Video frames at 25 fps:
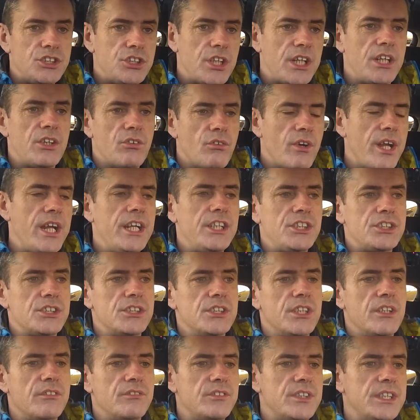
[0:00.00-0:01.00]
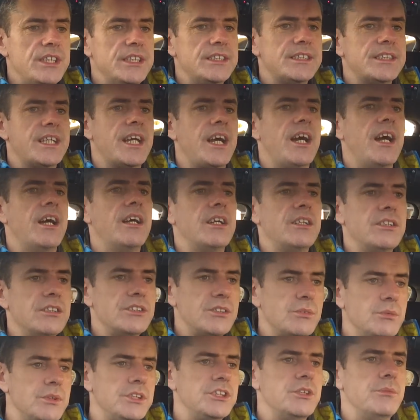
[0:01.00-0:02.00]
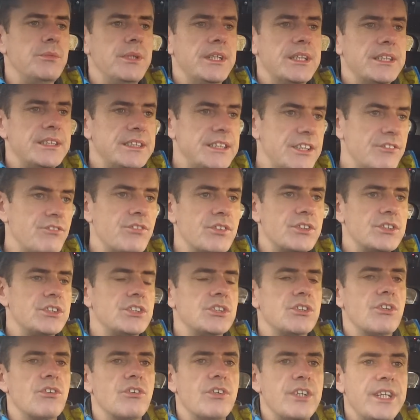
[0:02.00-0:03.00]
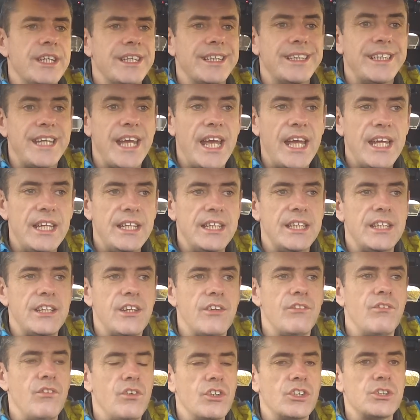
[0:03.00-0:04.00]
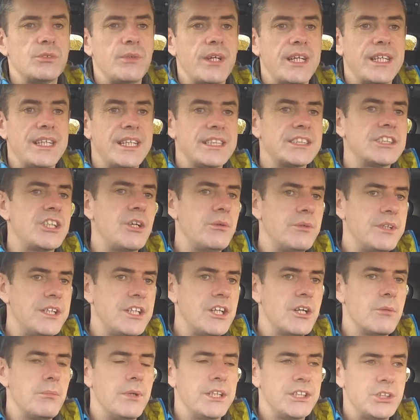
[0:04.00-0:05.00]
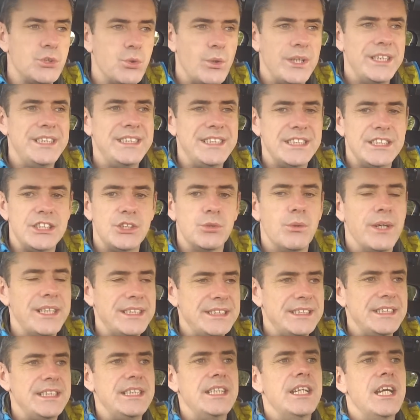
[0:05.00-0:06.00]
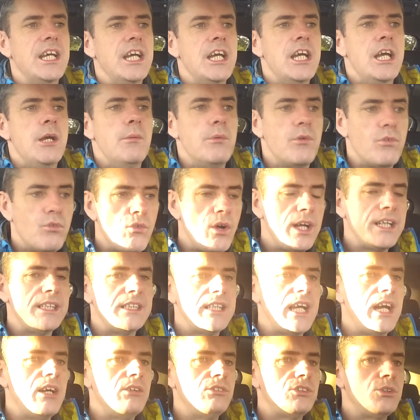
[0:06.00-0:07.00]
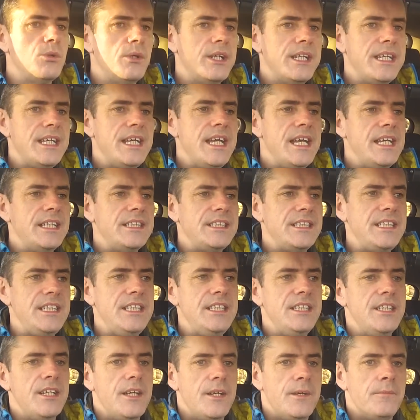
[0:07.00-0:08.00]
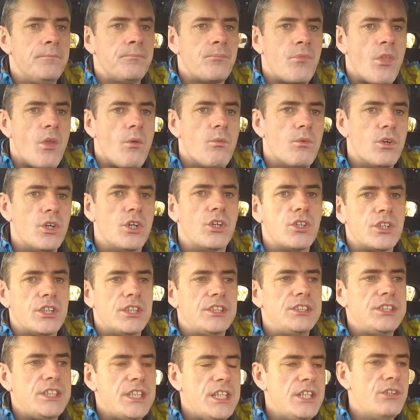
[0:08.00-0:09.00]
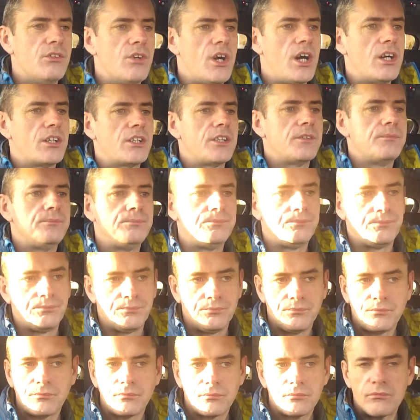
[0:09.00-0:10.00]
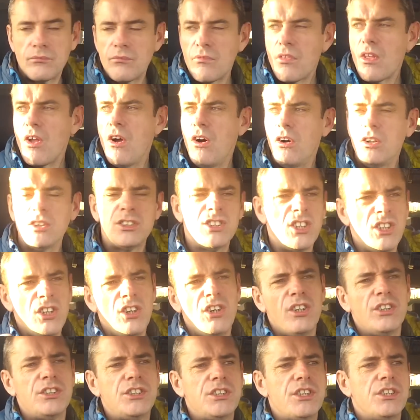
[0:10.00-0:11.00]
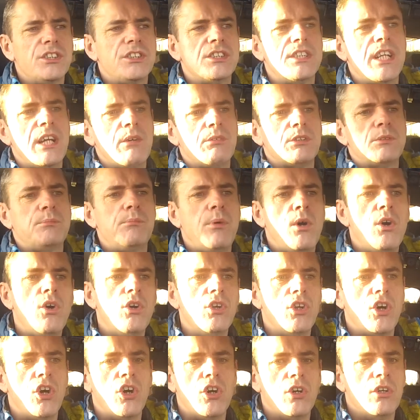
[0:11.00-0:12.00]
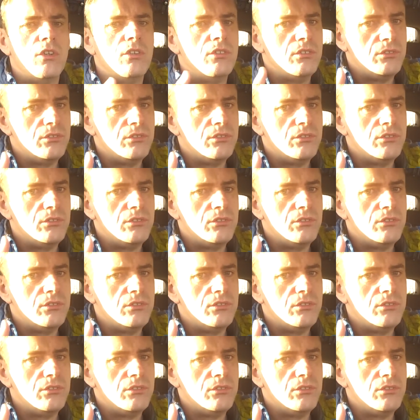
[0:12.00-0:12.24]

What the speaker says: generation of these cars, which would be a different story again into the Volkswagen. That's coming here by 2020. But right now, 2018, we're looking at T Roc. Also launched here today was Polo.